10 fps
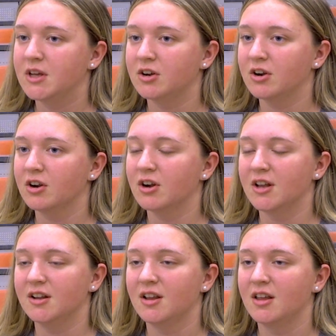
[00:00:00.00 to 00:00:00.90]
here,
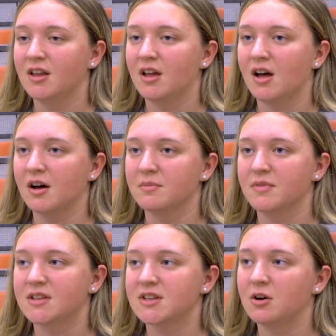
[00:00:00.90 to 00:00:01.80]
and um,
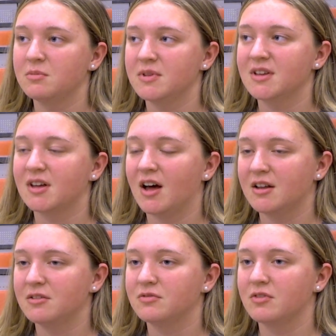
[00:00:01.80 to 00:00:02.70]
that's helped me
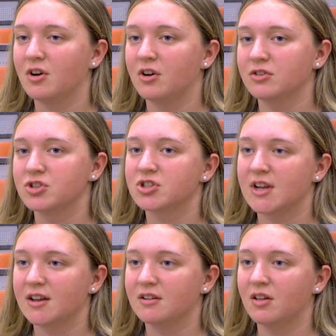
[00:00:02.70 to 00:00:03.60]
kind of
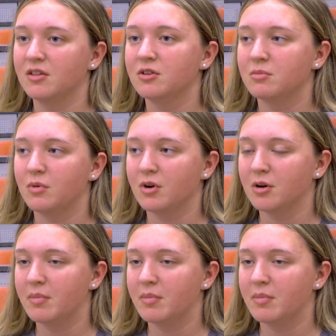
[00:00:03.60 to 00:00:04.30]
understand a little more